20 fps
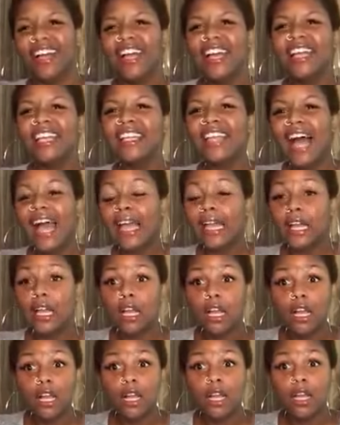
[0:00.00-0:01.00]
Like,
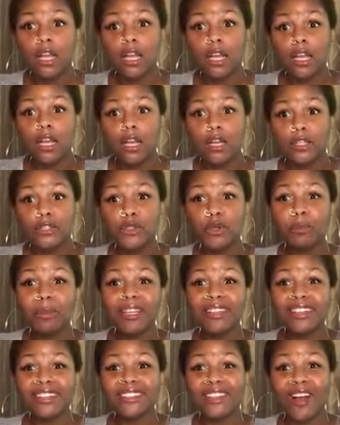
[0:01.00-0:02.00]
you mean
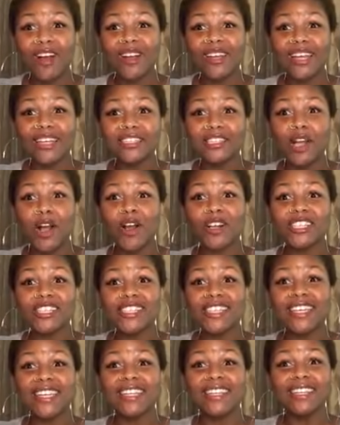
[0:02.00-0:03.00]
under all that dark
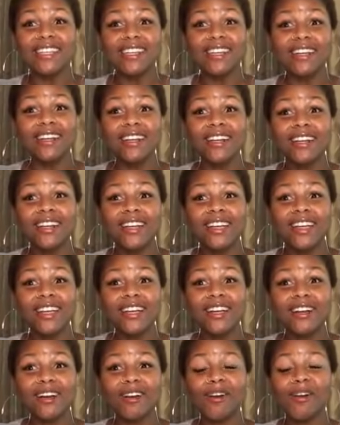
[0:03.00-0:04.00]
skin?
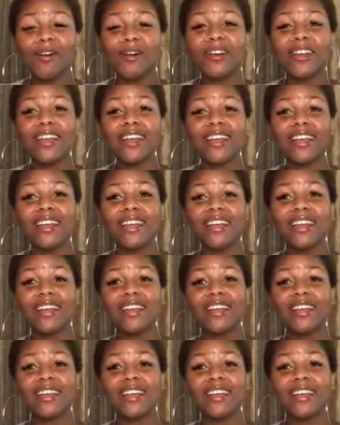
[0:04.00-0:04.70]
Oh, okay.